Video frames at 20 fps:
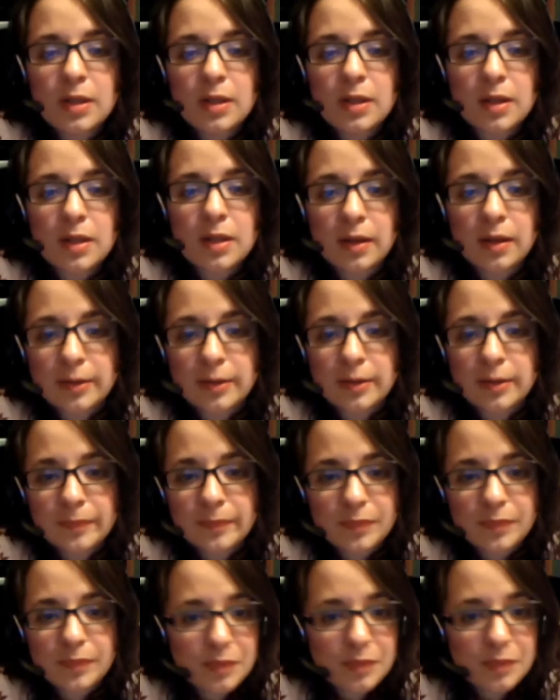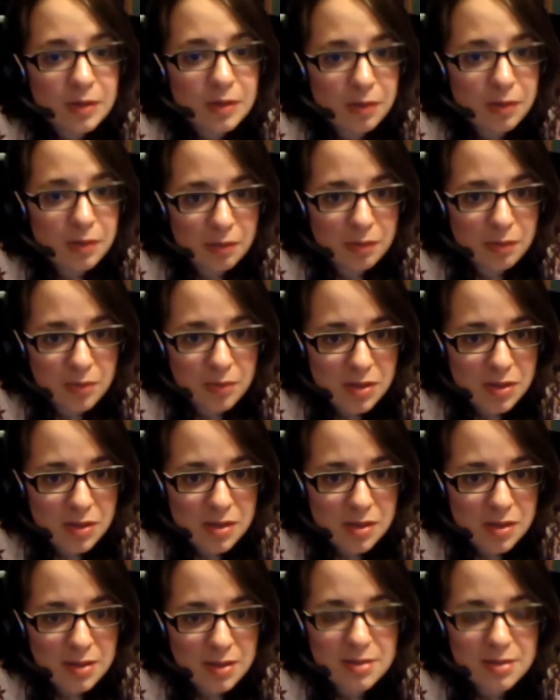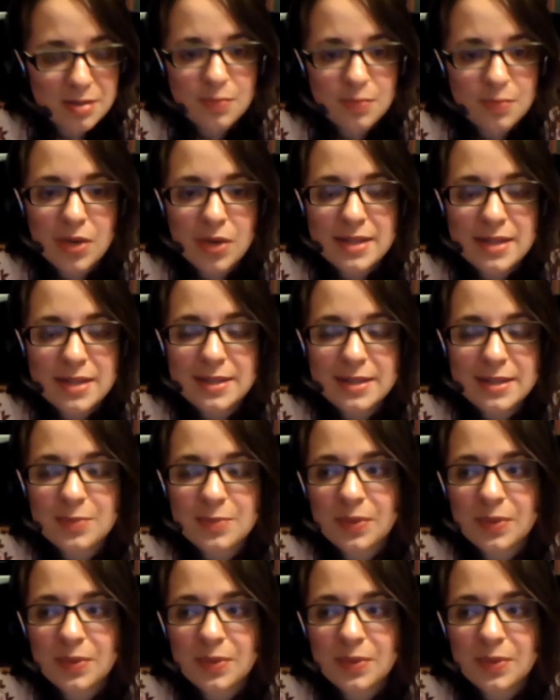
along with its prices,